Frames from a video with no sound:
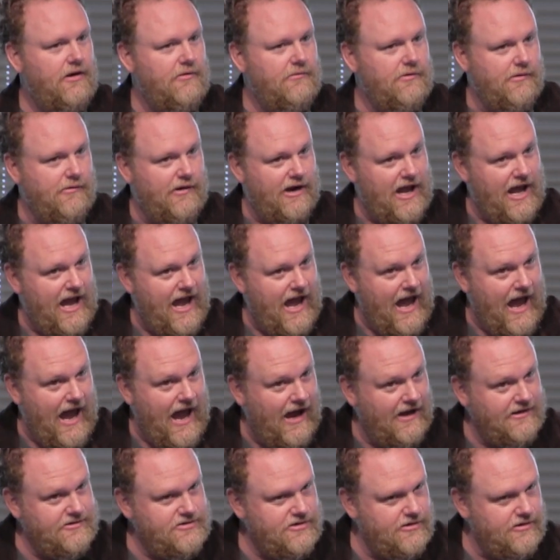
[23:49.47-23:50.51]
we want to
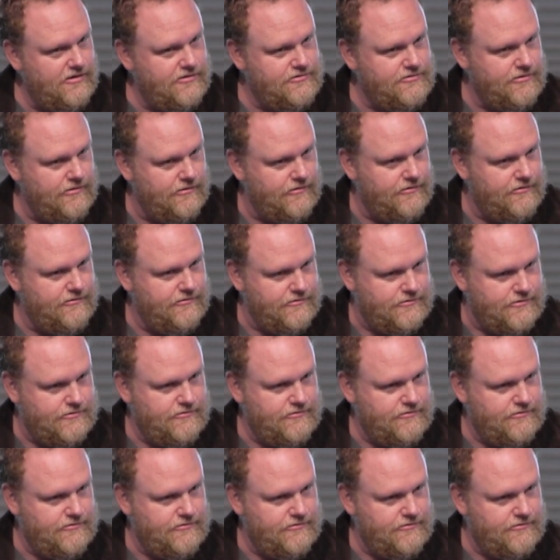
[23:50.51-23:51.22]
add to the truth through